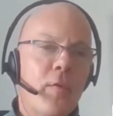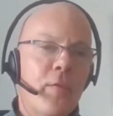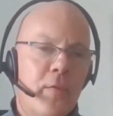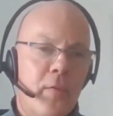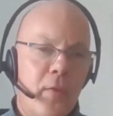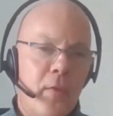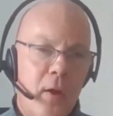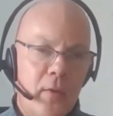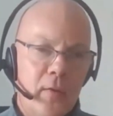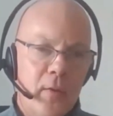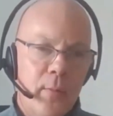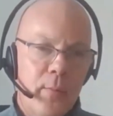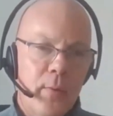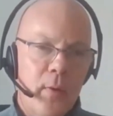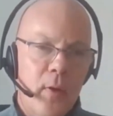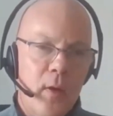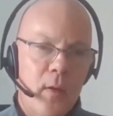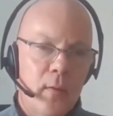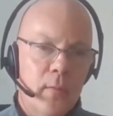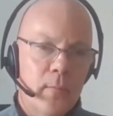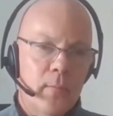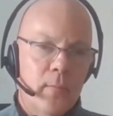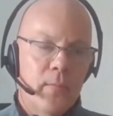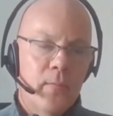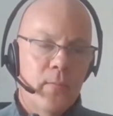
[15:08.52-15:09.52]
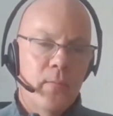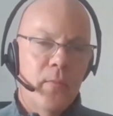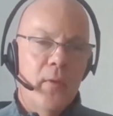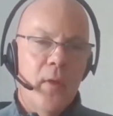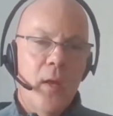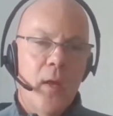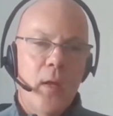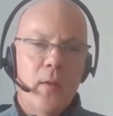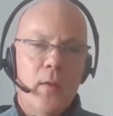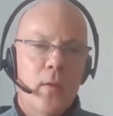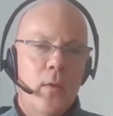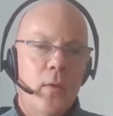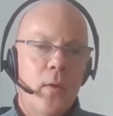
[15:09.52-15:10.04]
frowned upon
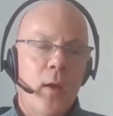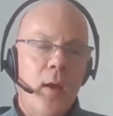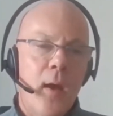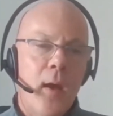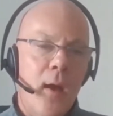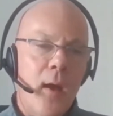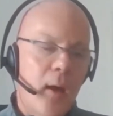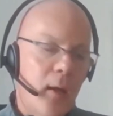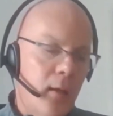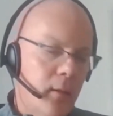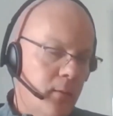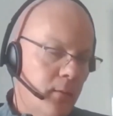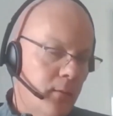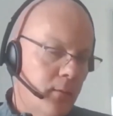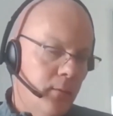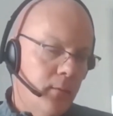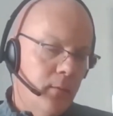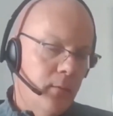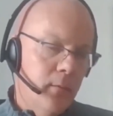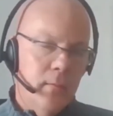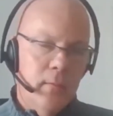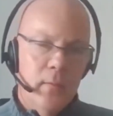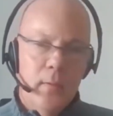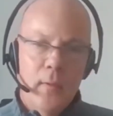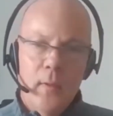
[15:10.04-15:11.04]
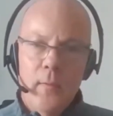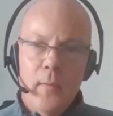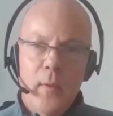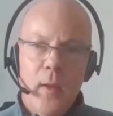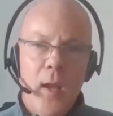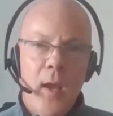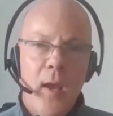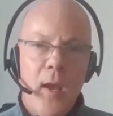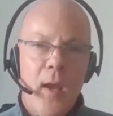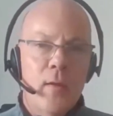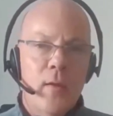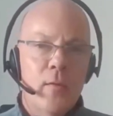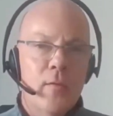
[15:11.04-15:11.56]
that you had
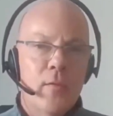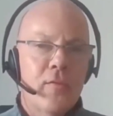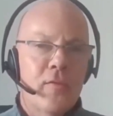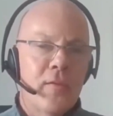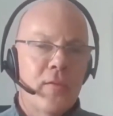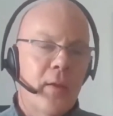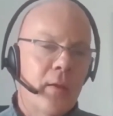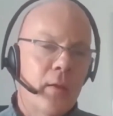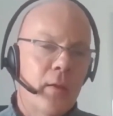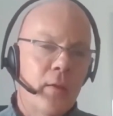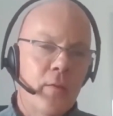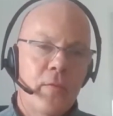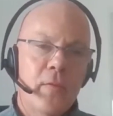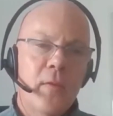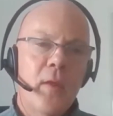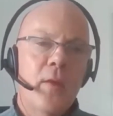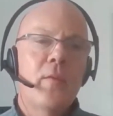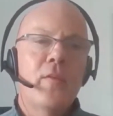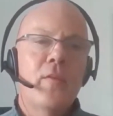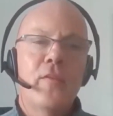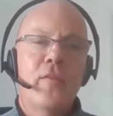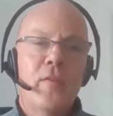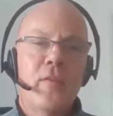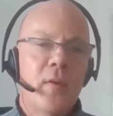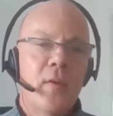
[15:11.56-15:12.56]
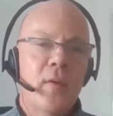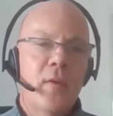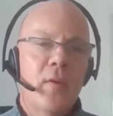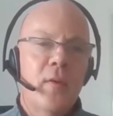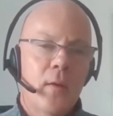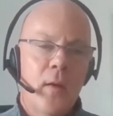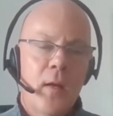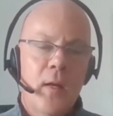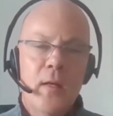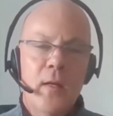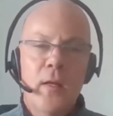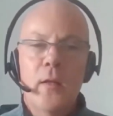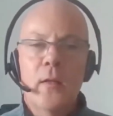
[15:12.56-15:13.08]
haters like you've never seen
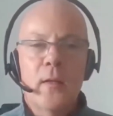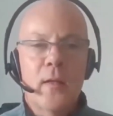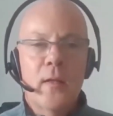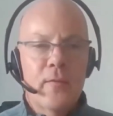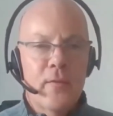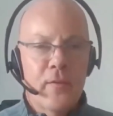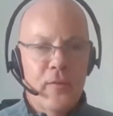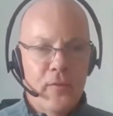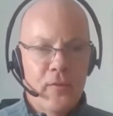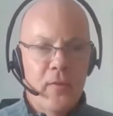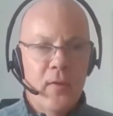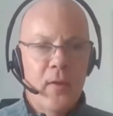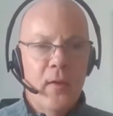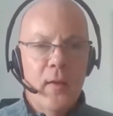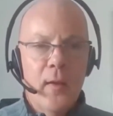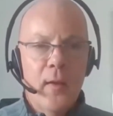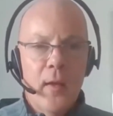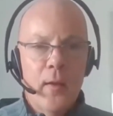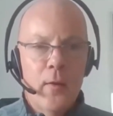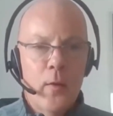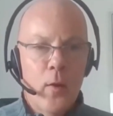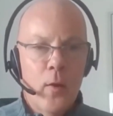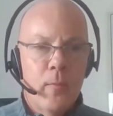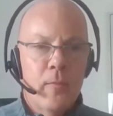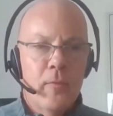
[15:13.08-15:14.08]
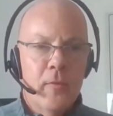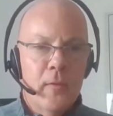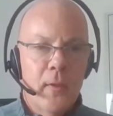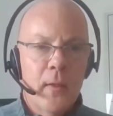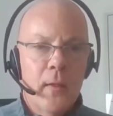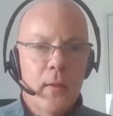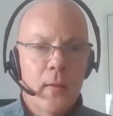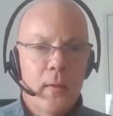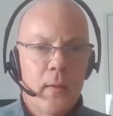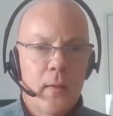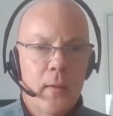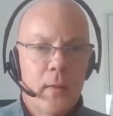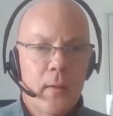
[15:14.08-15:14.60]
and you'll never see again,
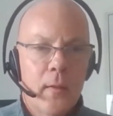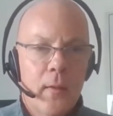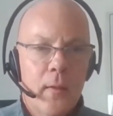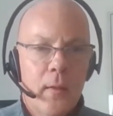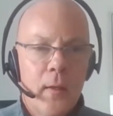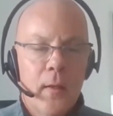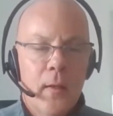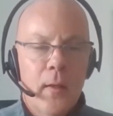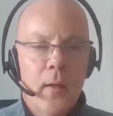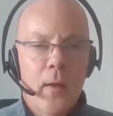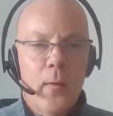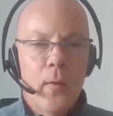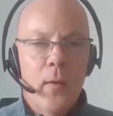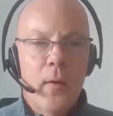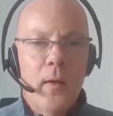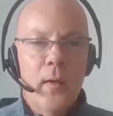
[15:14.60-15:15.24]
hopefully, in our